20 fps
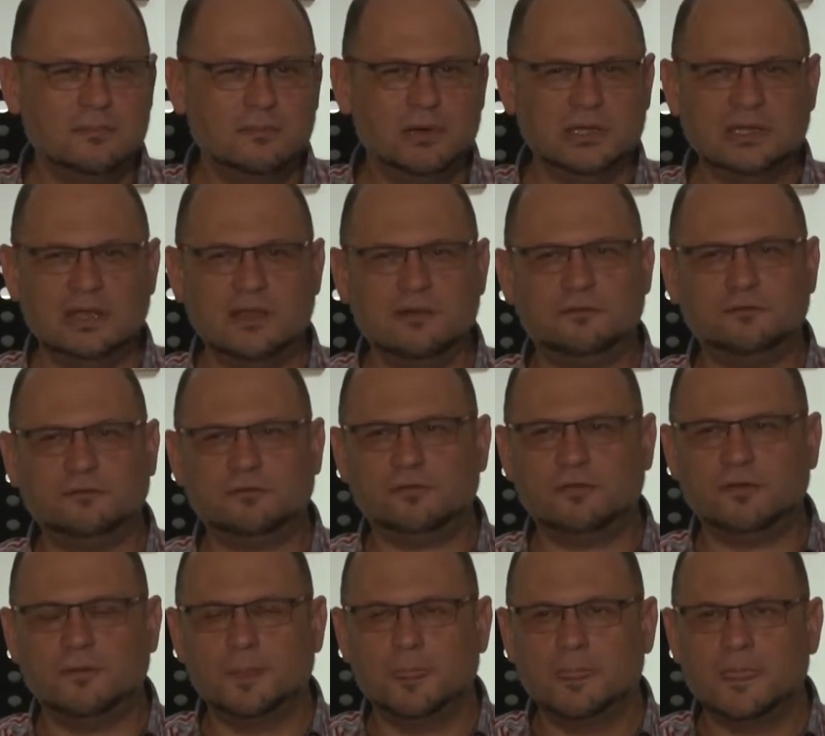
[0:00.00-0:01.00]
But
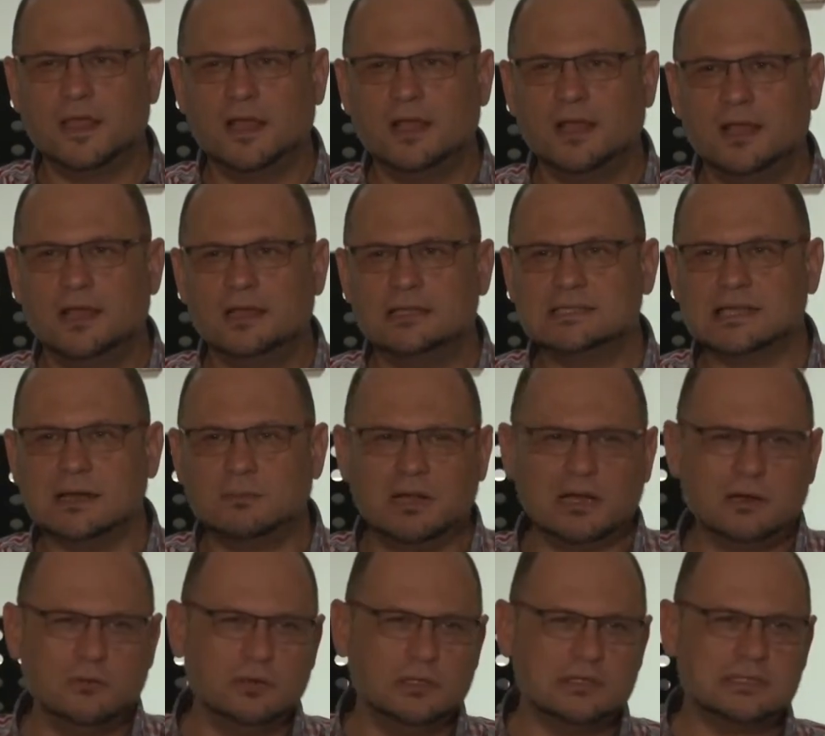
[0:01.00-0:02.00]
if
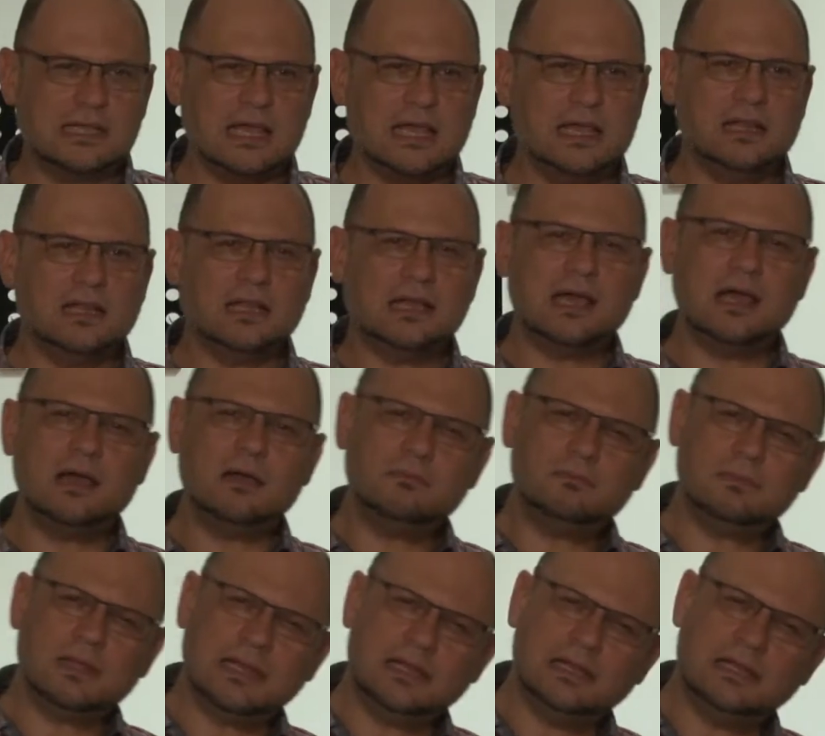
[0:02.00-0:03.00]
somebody will say,
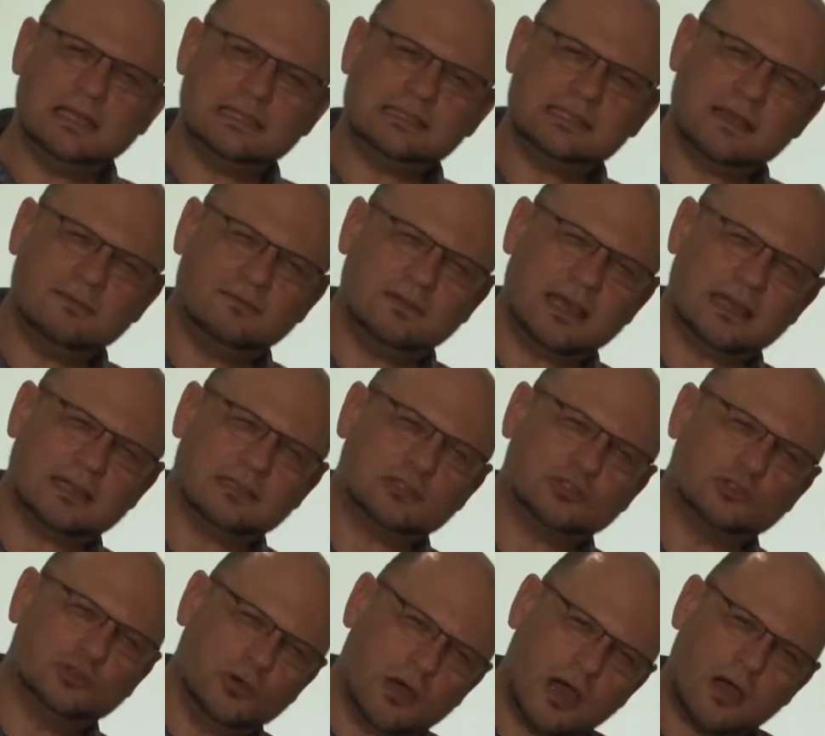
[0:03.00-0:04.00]
come and let's have
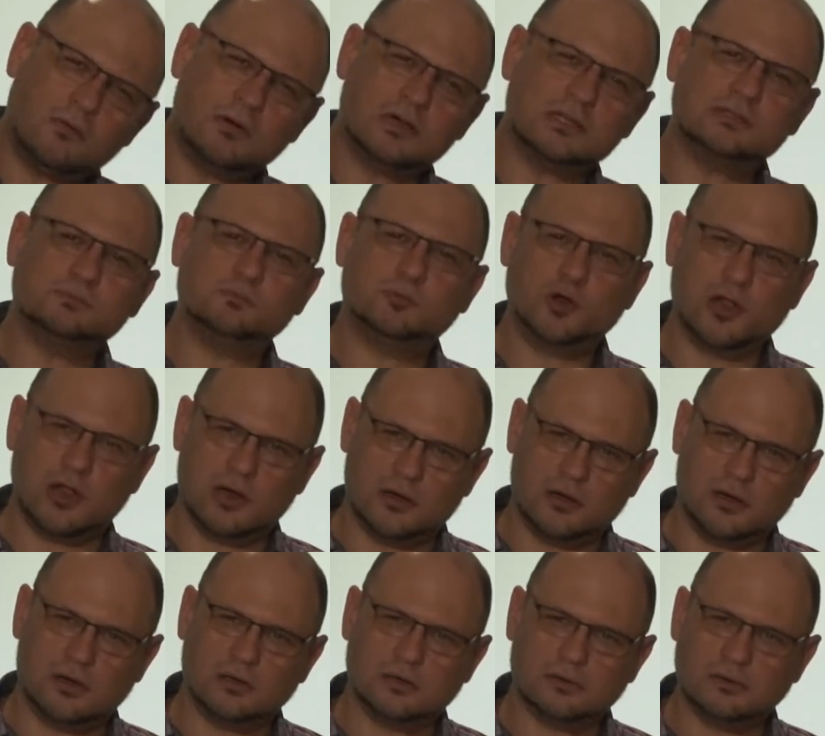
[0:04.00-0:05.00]
like two hours
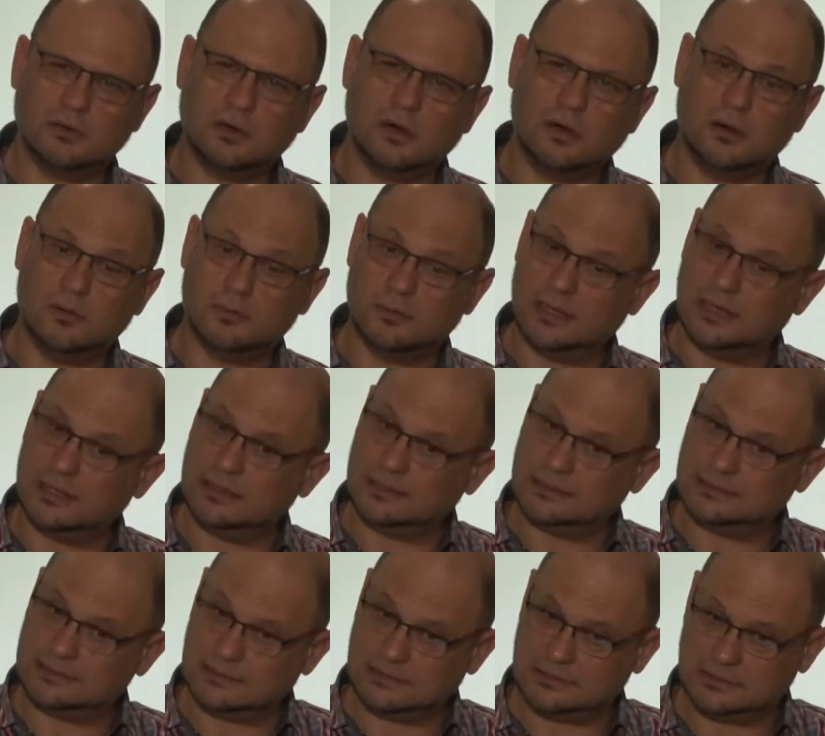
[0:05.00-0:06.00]
prayer. Oh man,
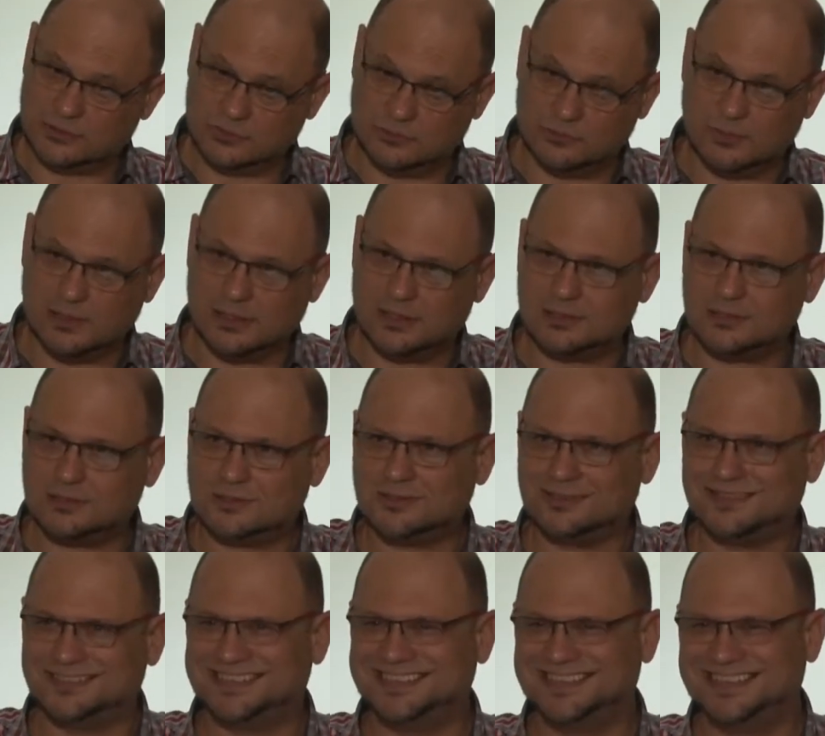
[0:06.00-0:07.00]
this is too much.
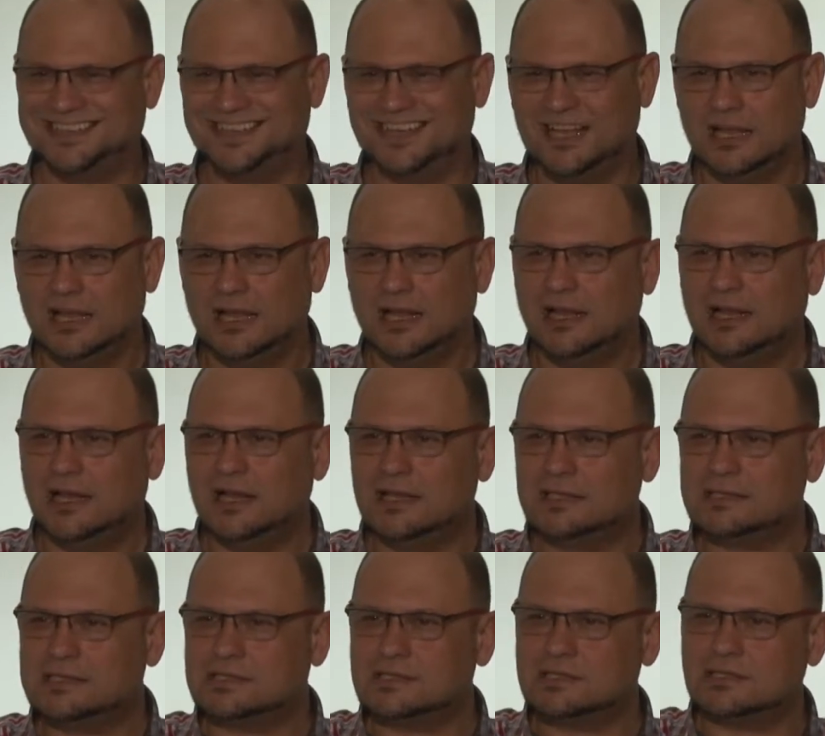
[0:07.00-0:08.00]

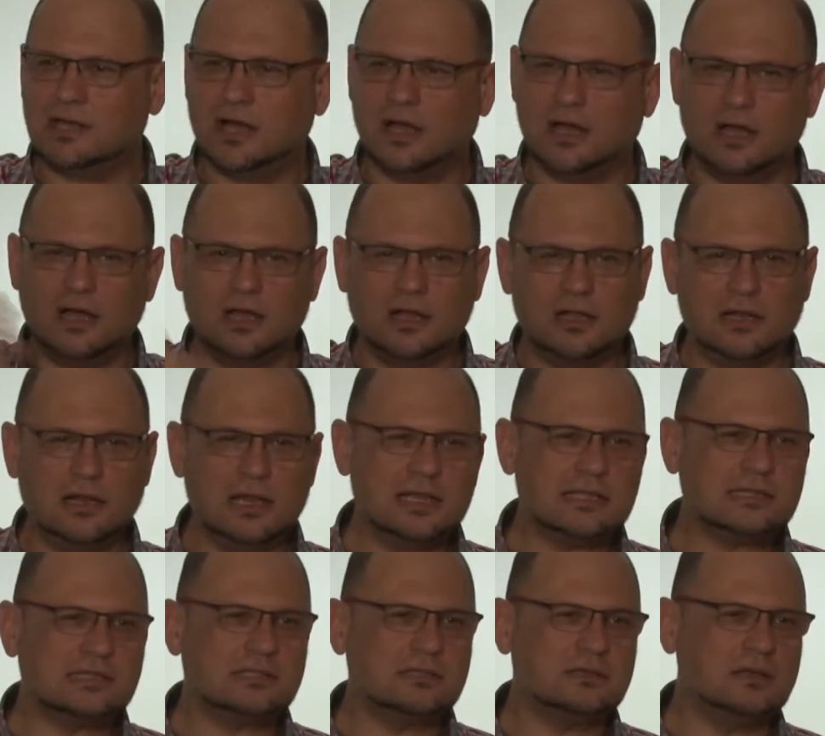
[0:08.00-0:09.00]
Let's, uh,
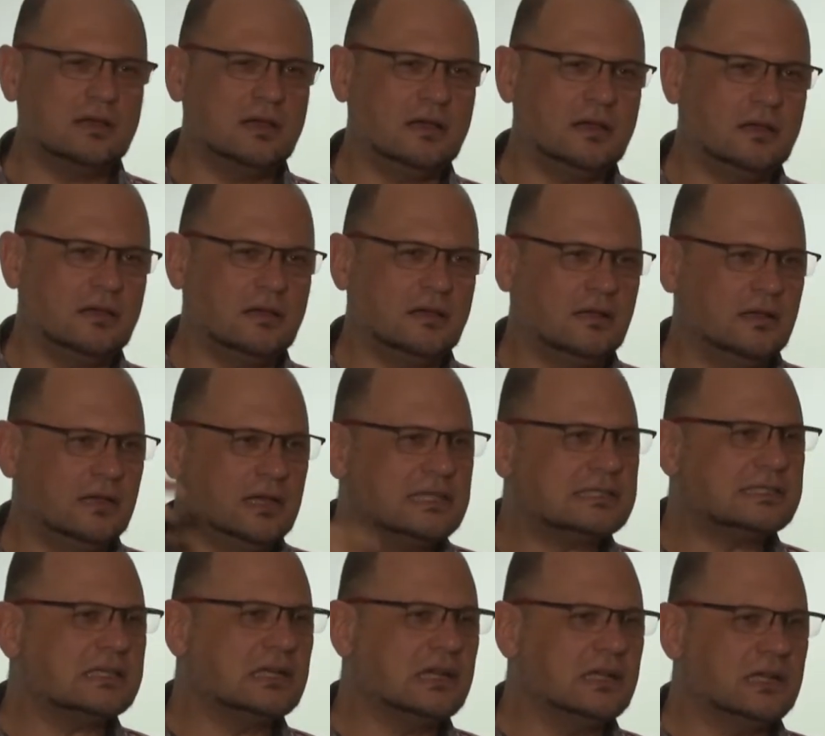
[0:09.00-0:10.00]
let's uh,
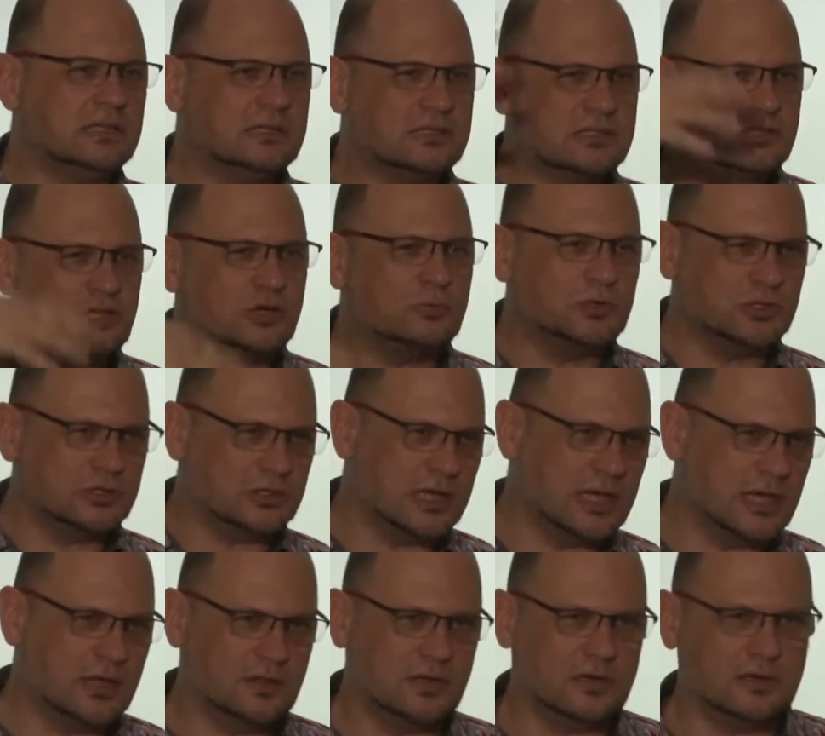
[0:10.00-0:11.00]
listen to a sermon
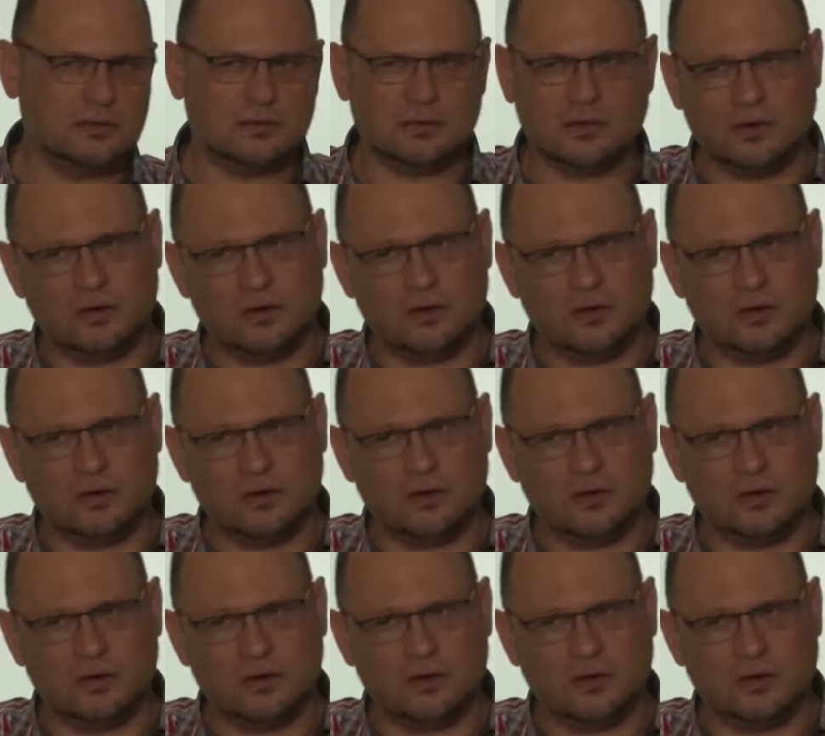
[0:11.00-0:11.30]
together.